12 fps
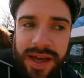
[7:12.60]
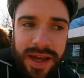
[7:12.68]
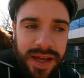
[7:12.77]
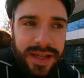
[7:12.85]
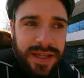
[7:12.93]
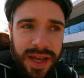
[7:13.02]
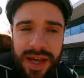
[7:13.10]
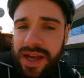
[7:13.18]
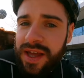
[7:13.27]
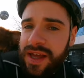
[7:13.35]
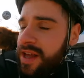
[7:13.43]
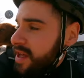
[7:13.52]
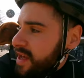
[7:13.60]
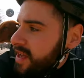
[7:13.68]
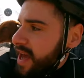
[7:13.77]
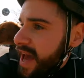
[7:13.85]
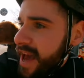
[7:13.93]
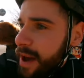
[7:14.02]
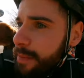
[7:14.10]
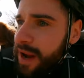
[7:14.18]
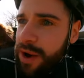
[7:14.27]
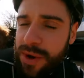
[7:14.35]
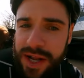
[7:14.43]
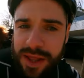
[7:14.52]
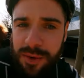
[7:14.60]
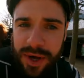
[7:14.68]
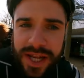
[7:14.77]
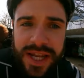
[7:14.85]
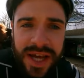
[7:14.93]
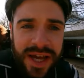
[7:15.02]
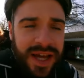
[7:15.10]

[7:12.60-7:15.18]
His hair blowing in the wind.